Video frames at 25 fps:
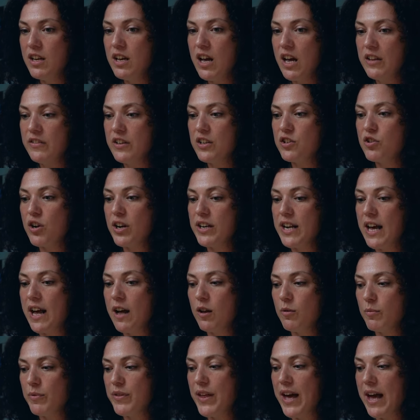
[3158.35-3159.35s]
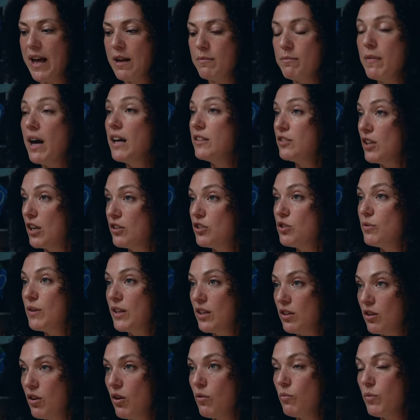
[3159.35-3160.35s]
and they're trying to help them and, and
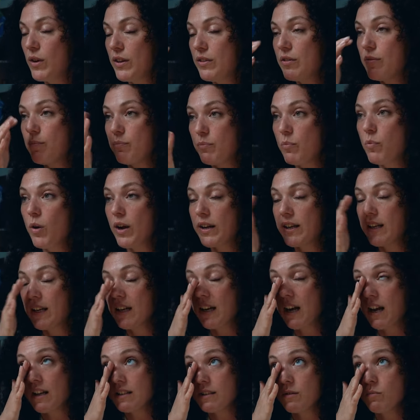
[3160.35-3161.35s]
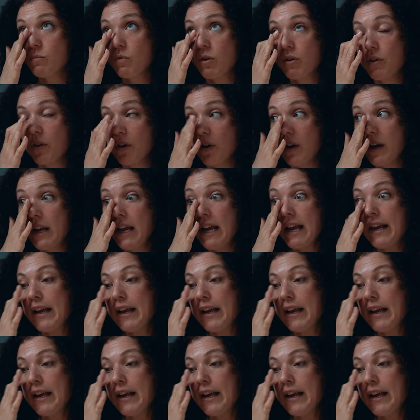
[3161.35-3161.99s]
doing a lot with working class and whatnot.